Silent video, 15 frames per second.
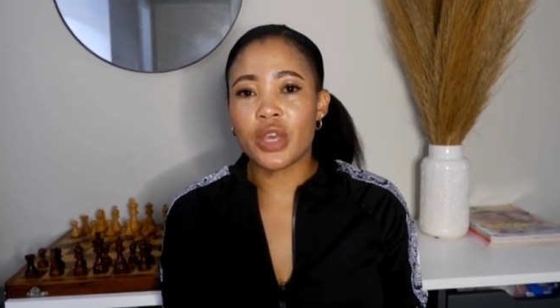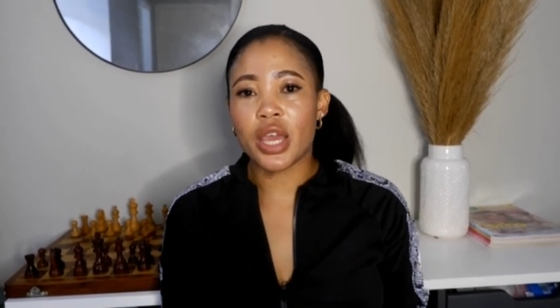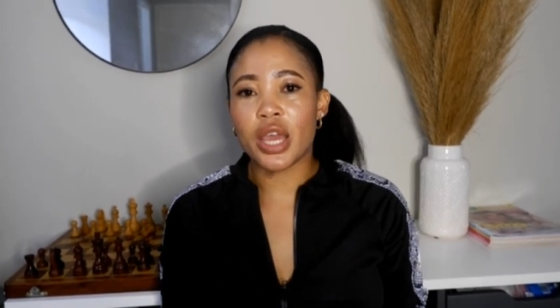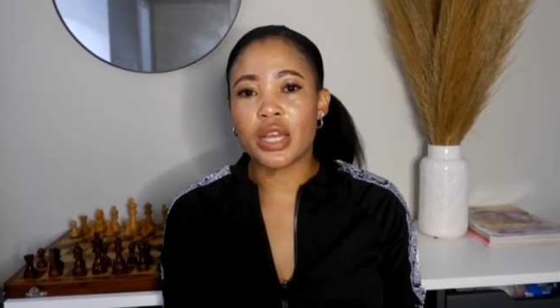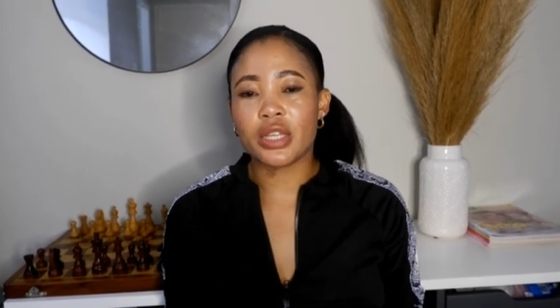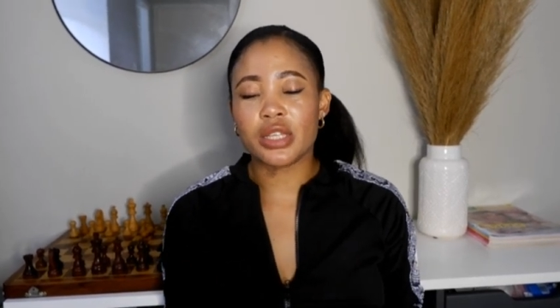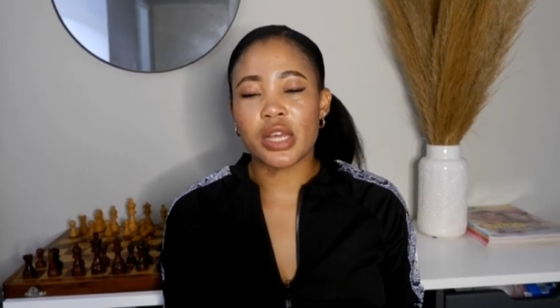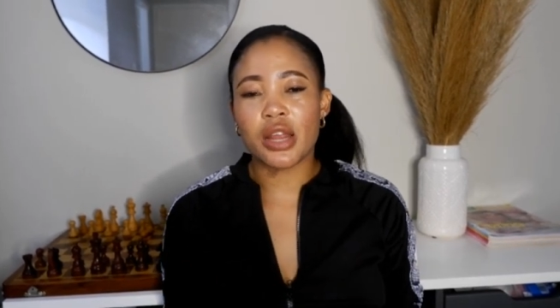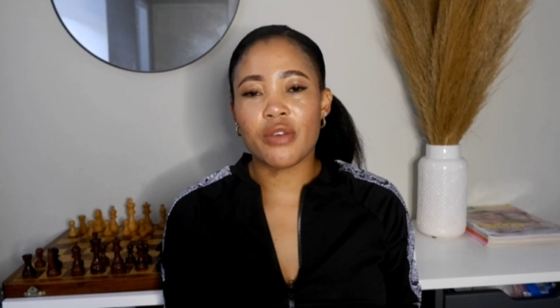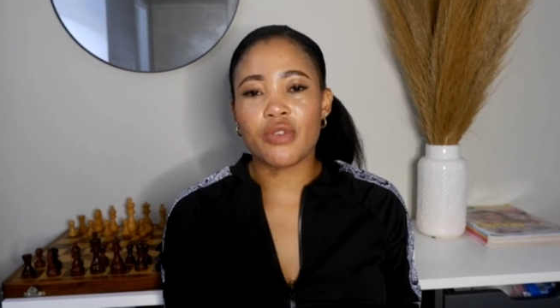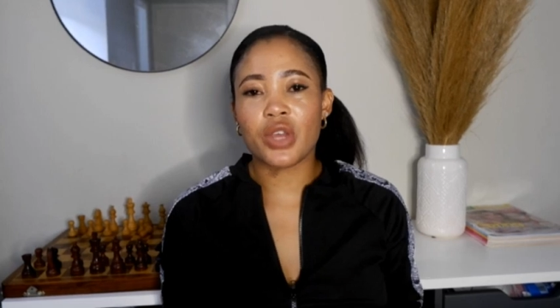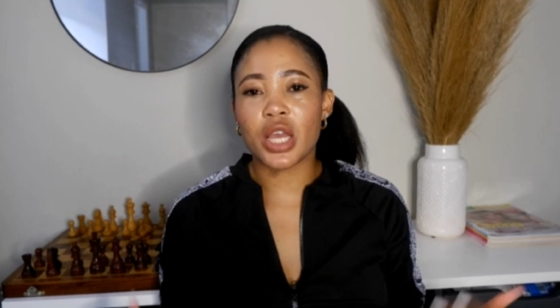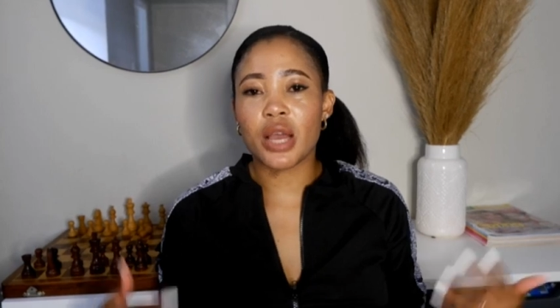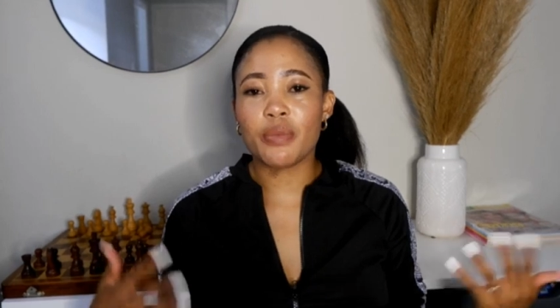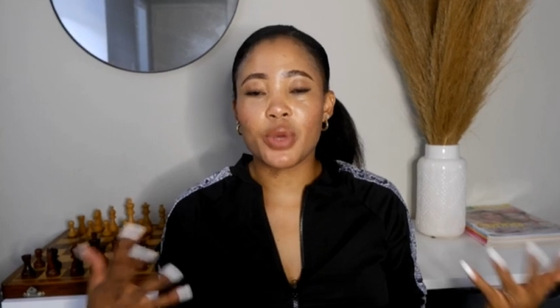here in South
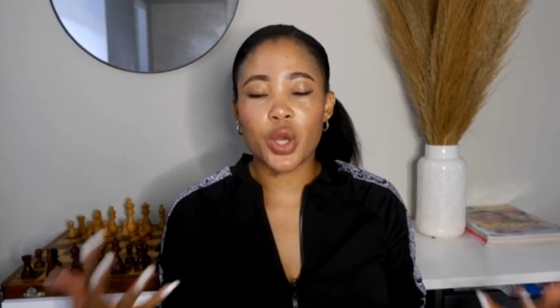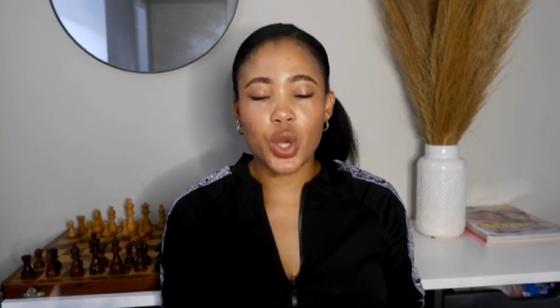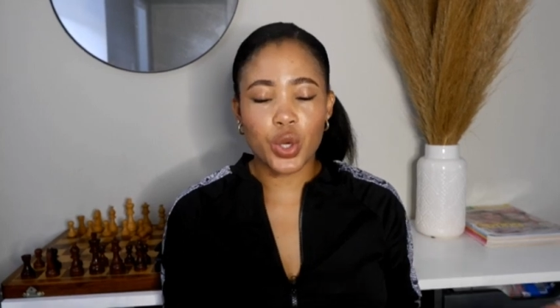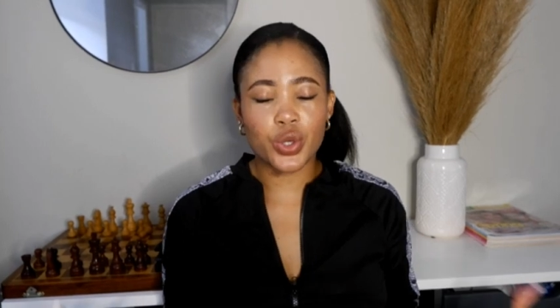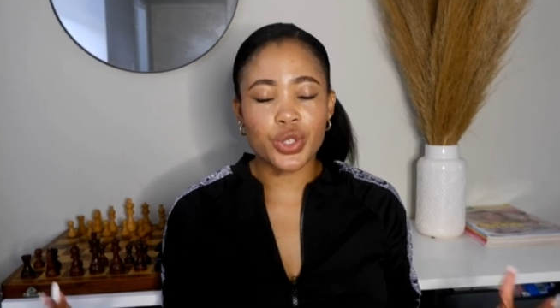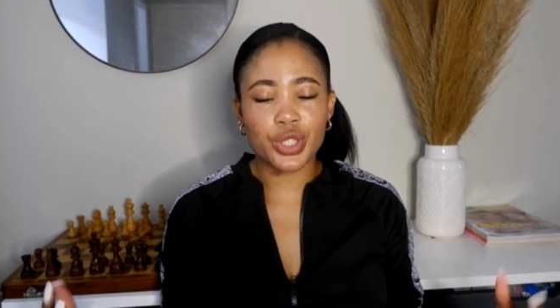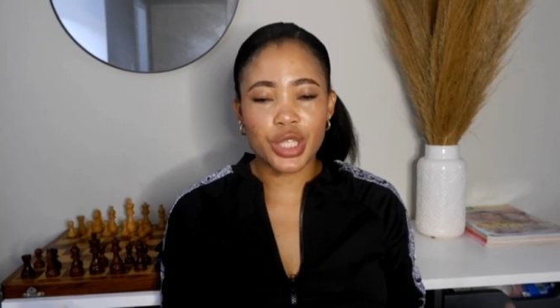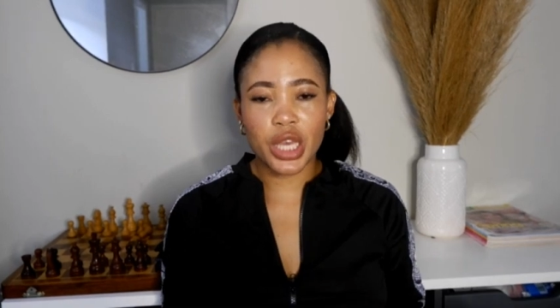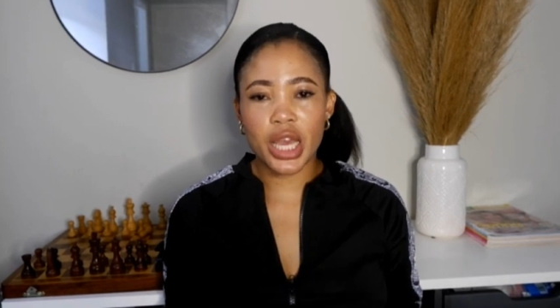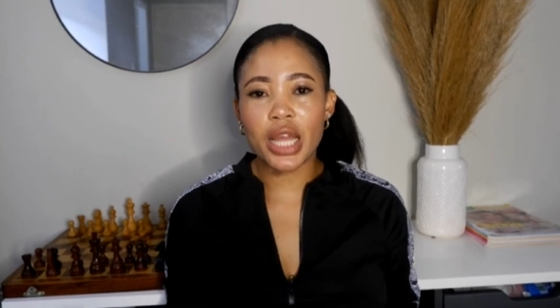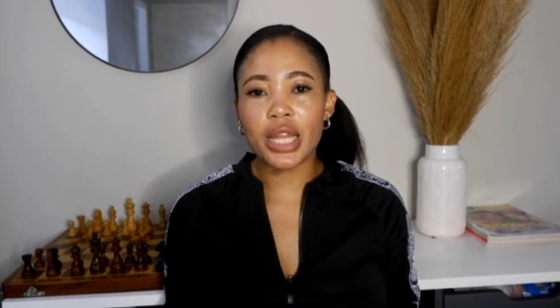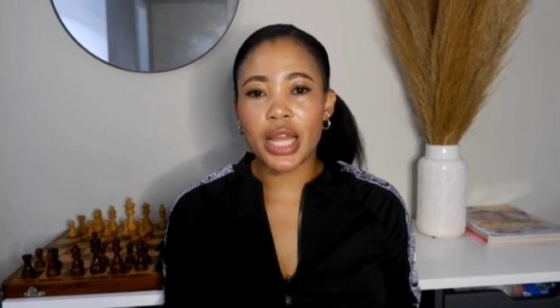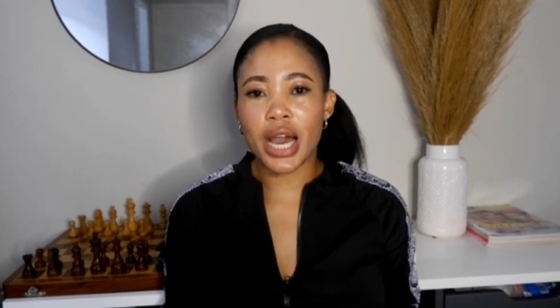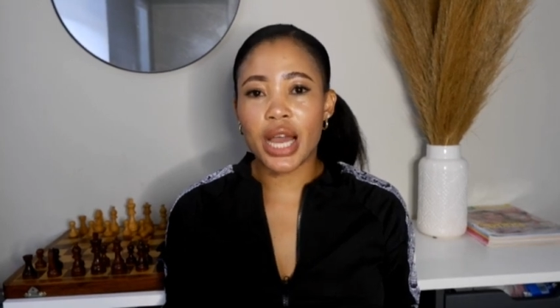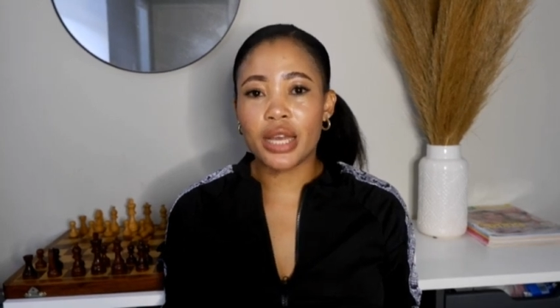Africa, because
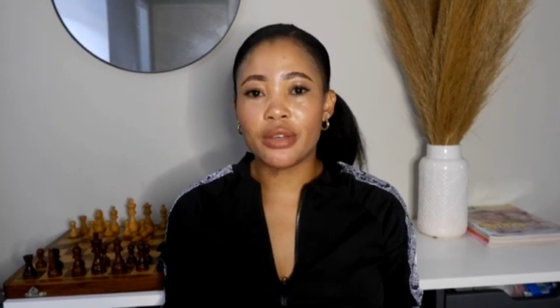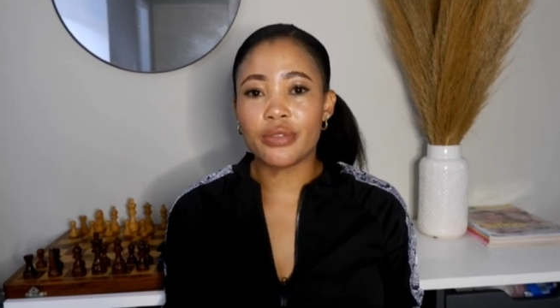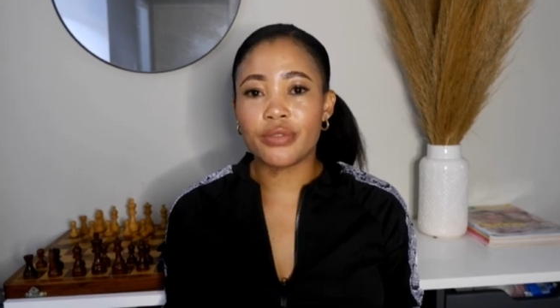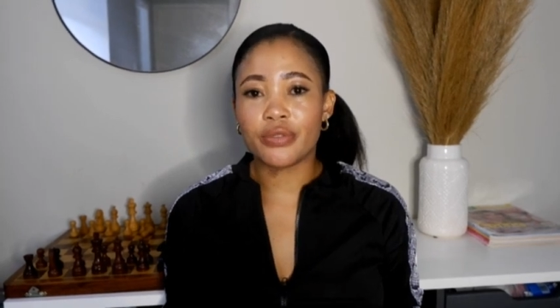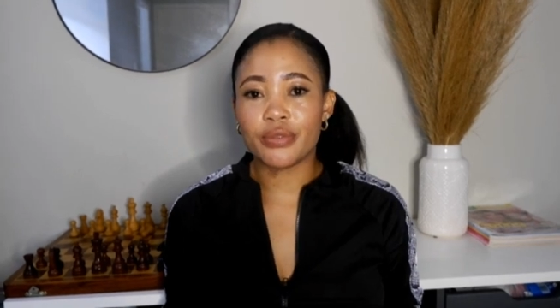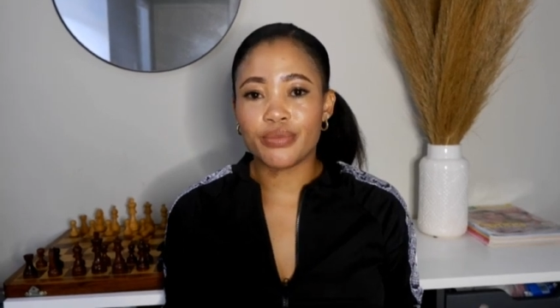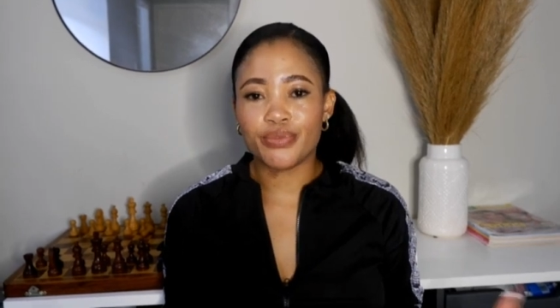here life